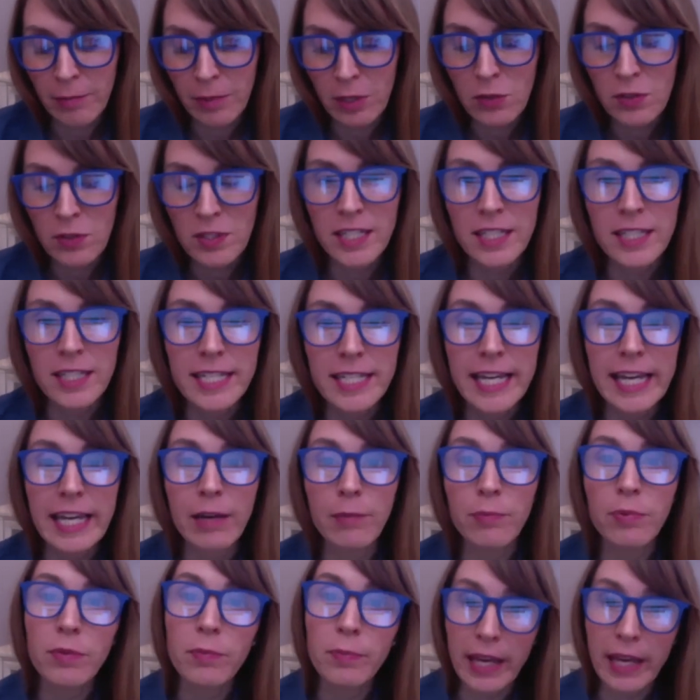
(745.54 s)
using
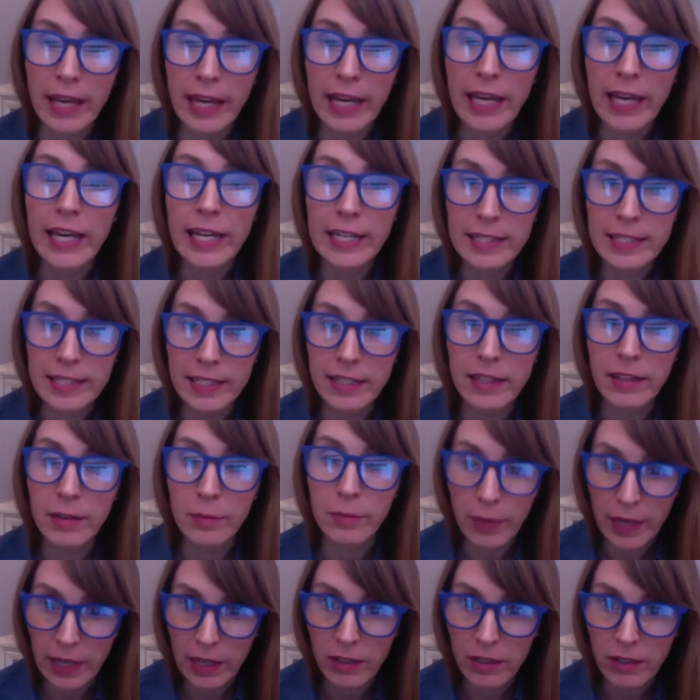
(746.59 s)
Tampa Bay as a
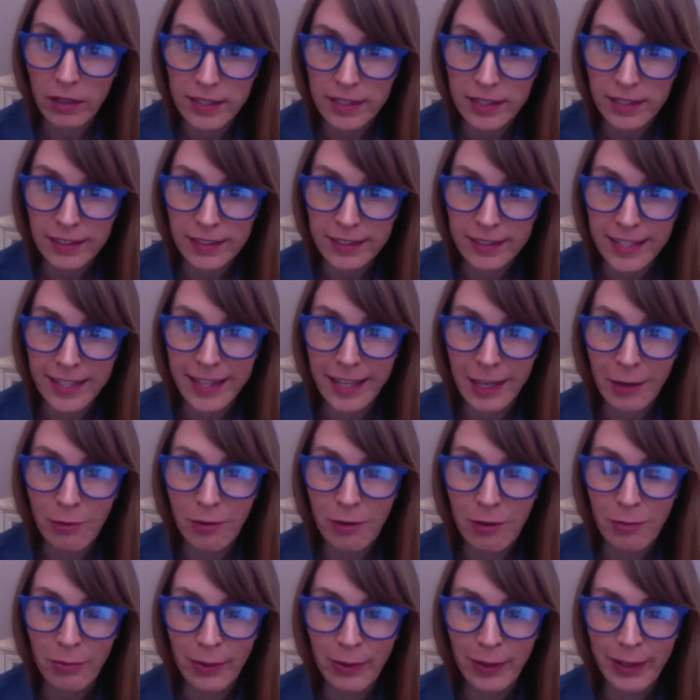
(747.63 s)
comparison, because I think
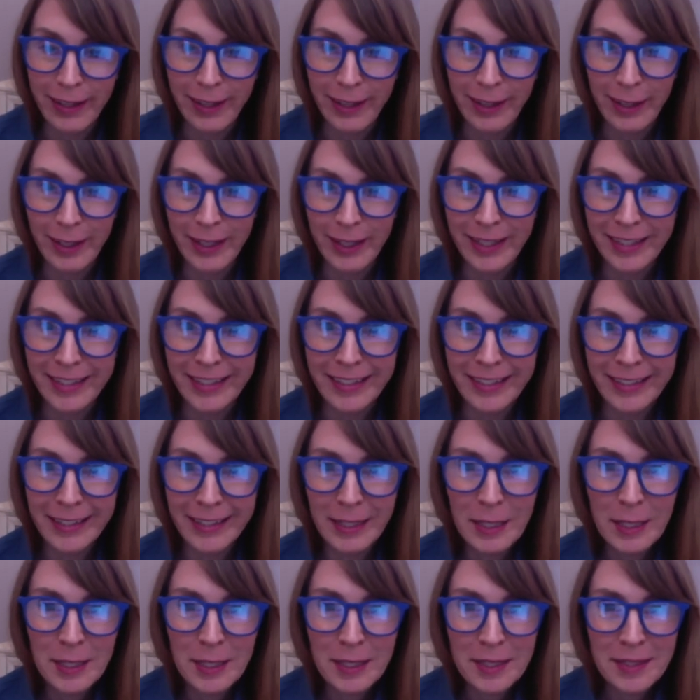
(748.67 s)
we're a pretty good
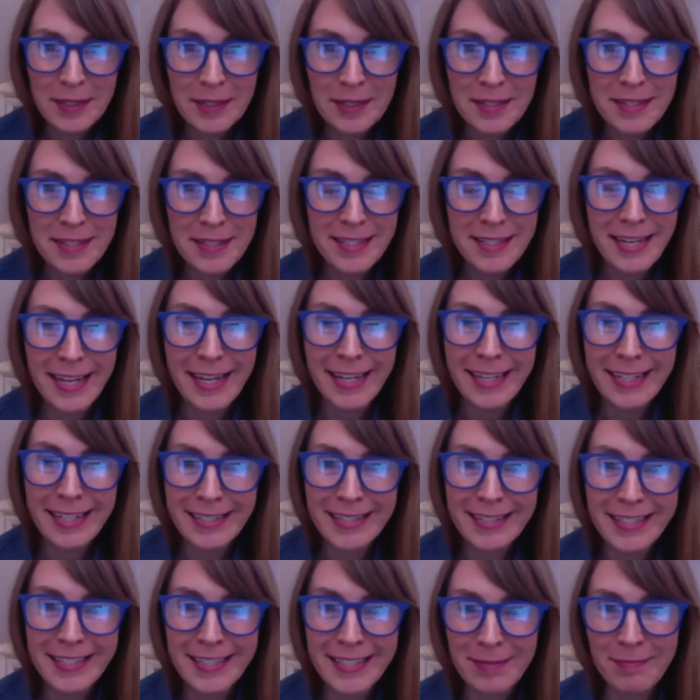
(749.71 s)

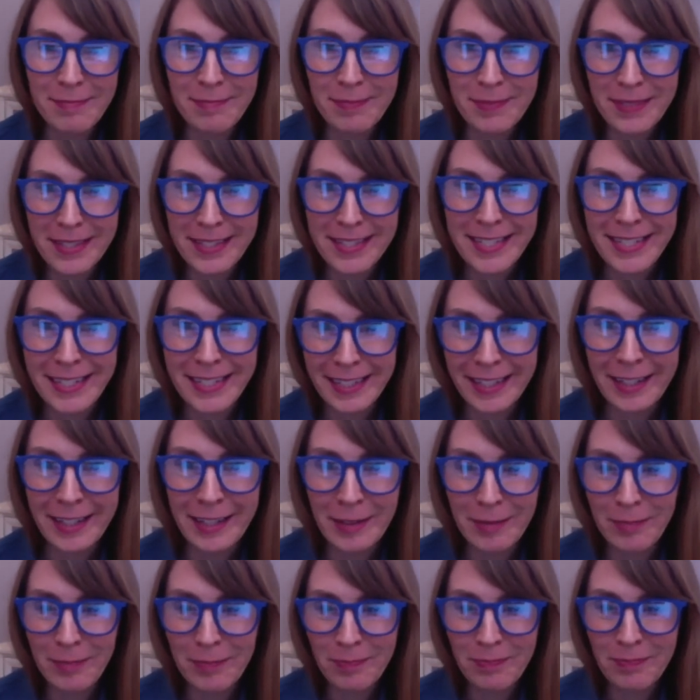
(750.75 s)
size city
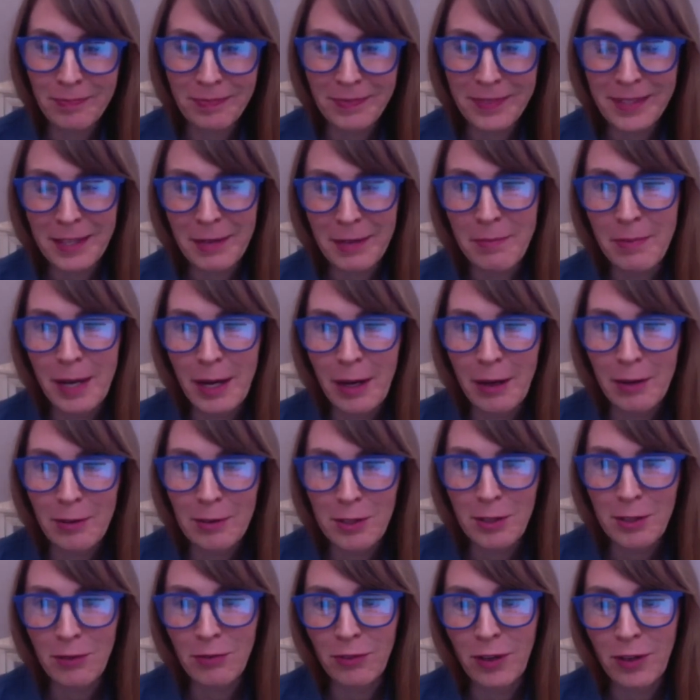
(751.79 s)
to compare
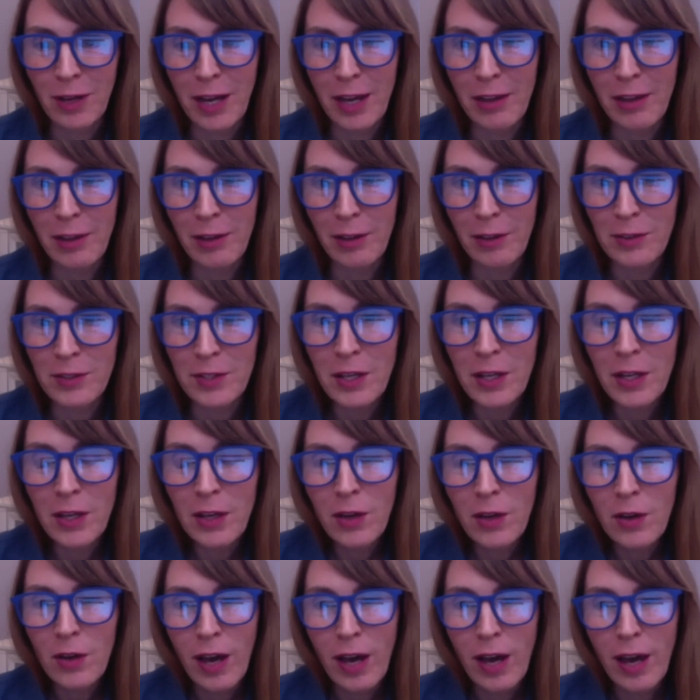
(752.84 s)
to for others.
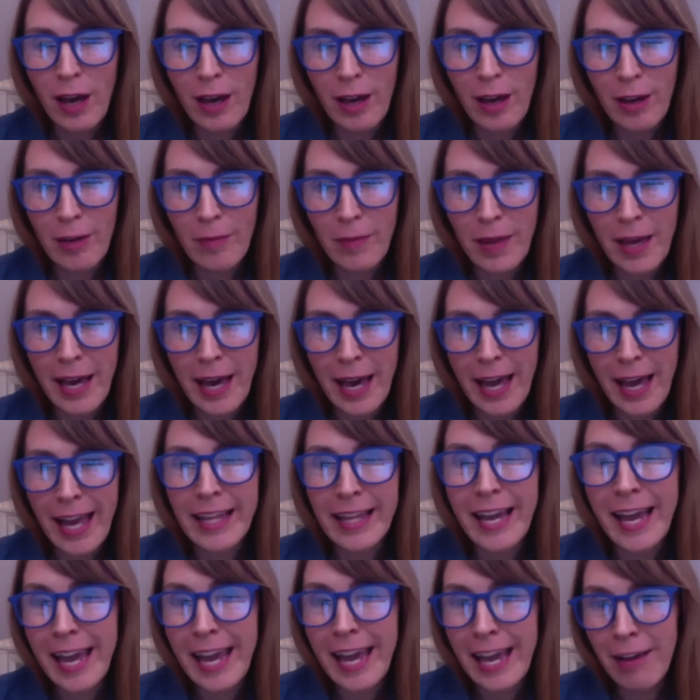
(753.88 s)
On
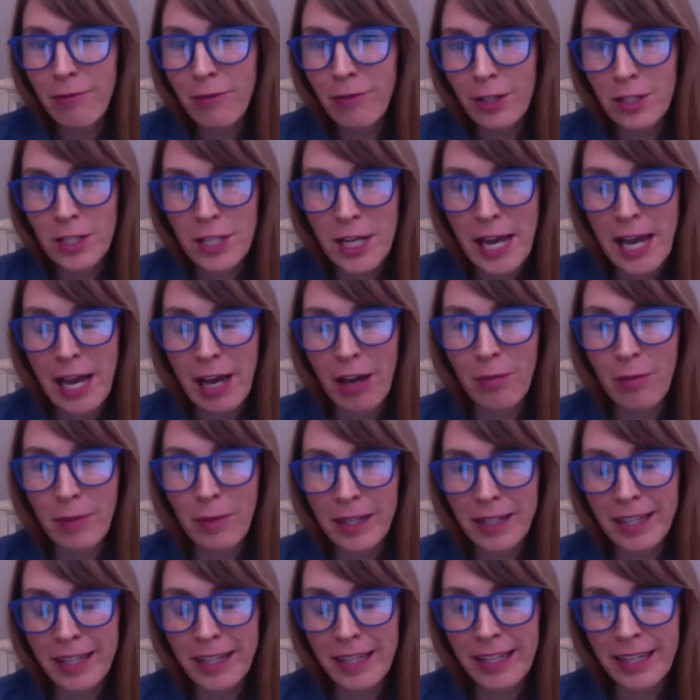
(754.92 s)
average, how
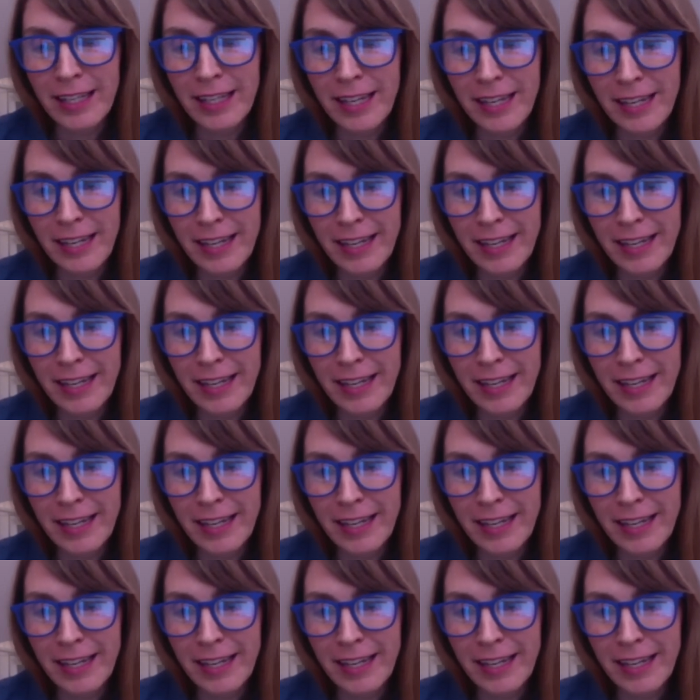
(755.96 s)
many